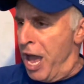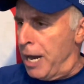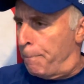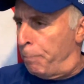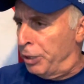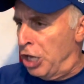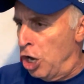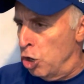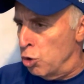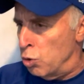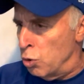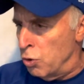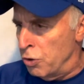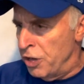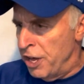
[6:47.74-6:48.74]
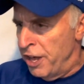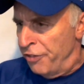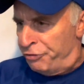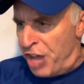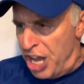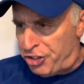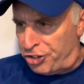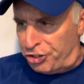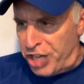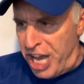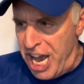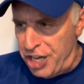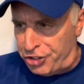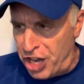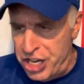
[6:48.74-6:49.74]
Big Blue. This
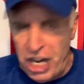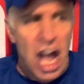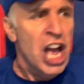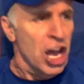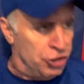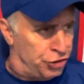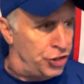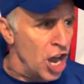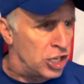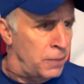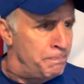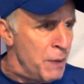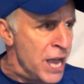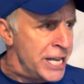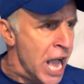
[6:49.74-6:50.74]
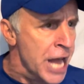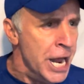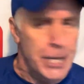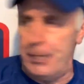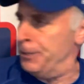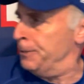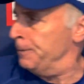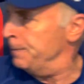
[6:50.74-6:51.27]
season is just beginning.